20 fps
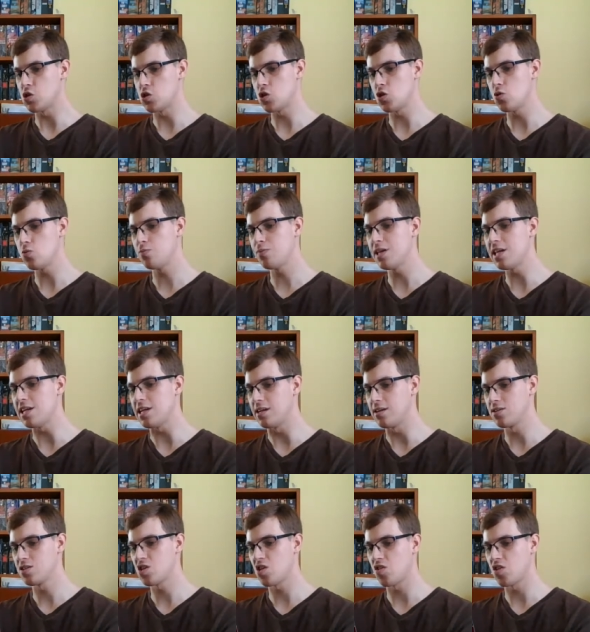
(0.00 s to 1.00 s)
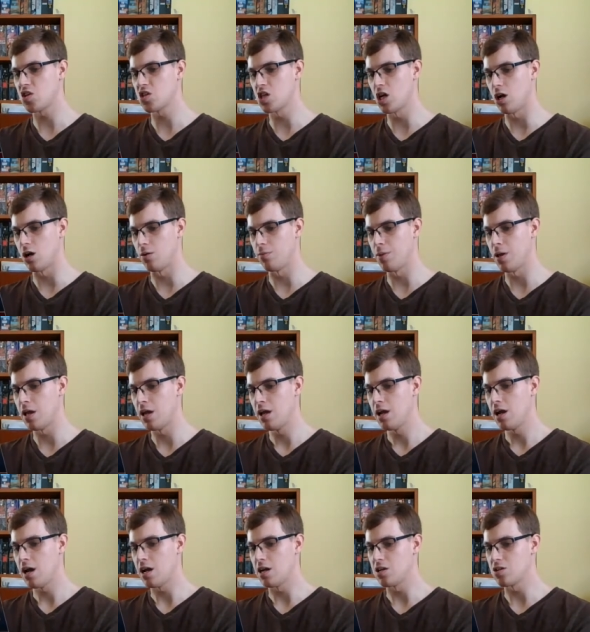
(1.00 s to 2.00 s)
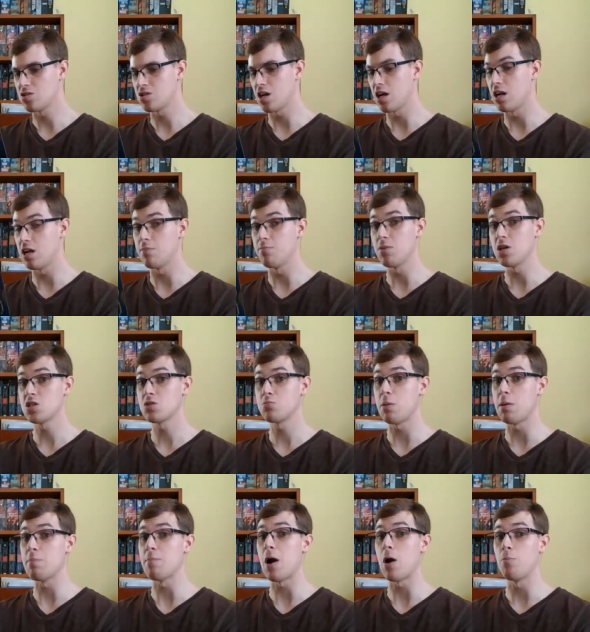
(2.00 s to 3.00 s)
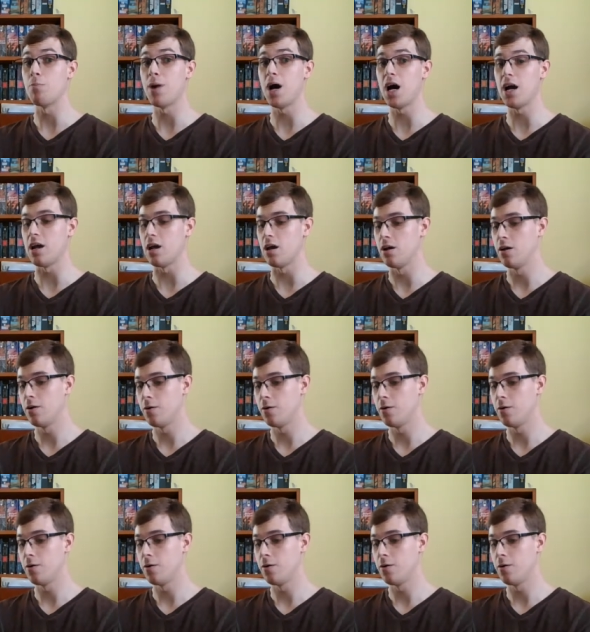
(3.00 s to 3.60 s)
two peaks at the top, and decided it must be Mount Pire.